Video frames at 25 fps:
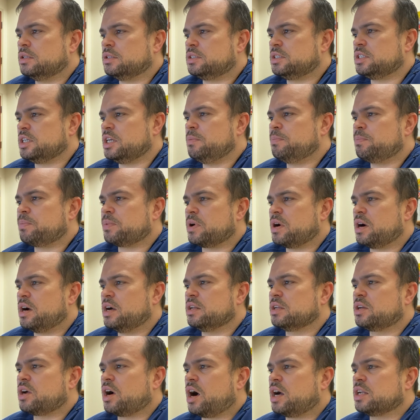Deep
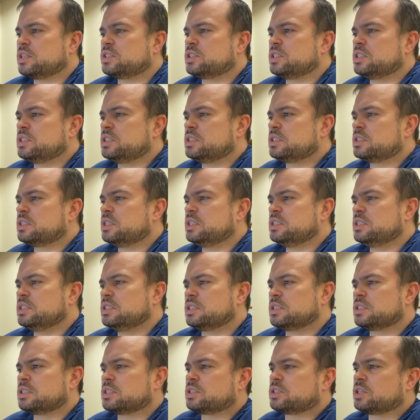unconsciousness,
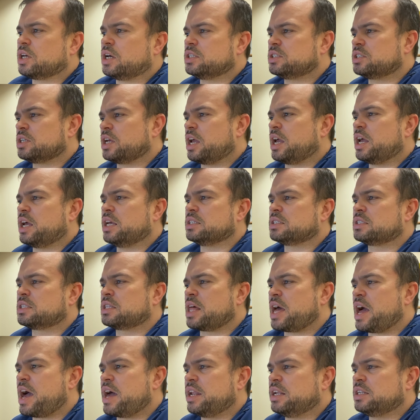such as
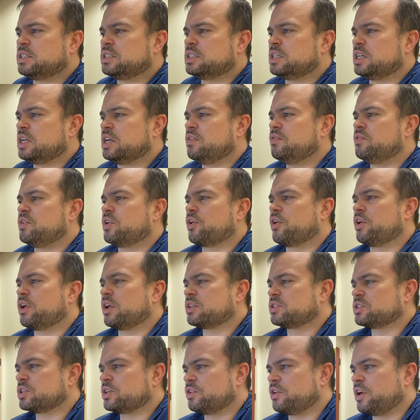that achieved
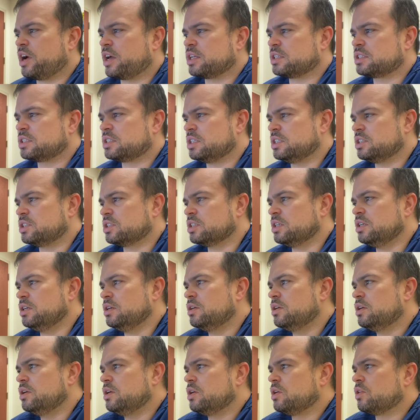during general anesthesia,
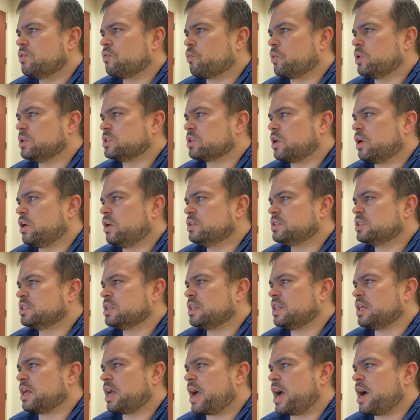results
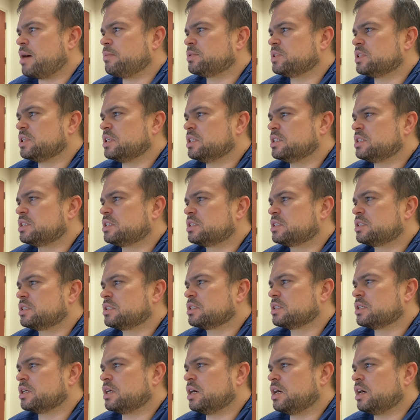in the absence
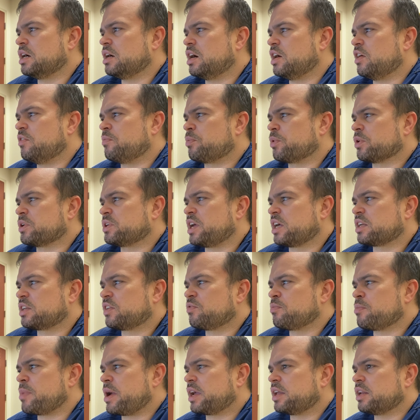of
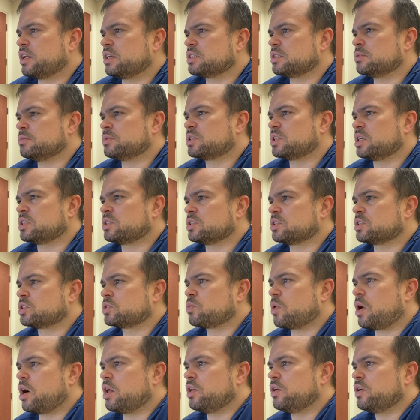protective mechanisms such as
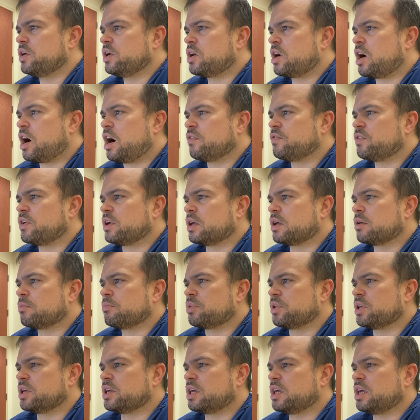swallowing, coughing,
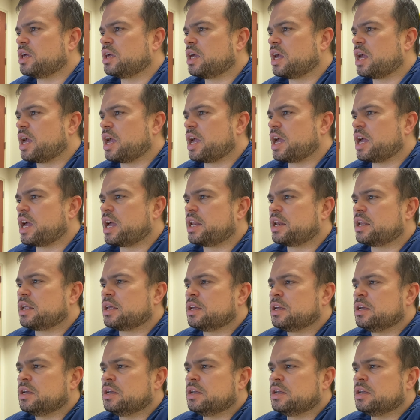blinking, and